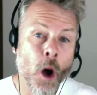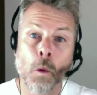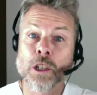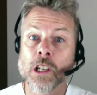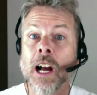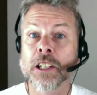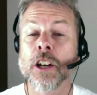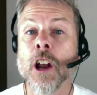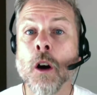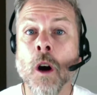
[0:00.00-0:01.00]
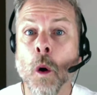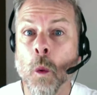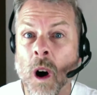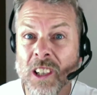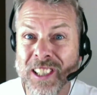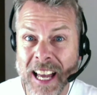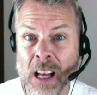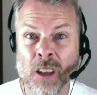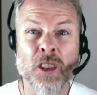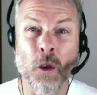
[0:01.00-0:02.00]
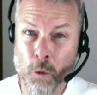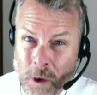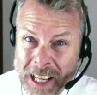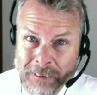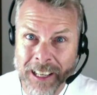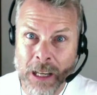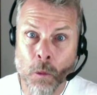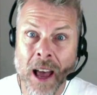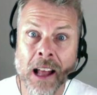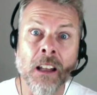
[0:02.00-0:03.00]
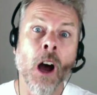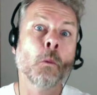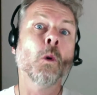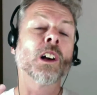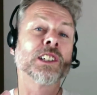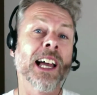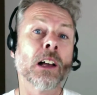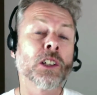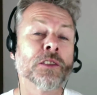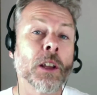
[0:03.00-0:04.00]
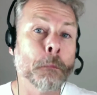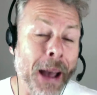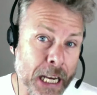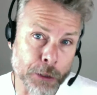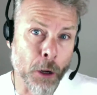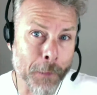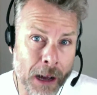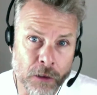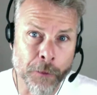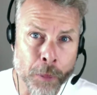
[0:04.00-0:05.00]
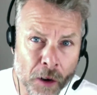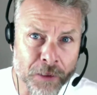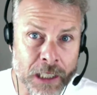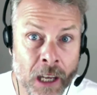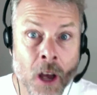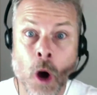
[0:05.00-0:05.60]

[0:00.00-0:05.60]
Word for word: Would you like to know what sells really, really well and what sells for the maximum amount of profit?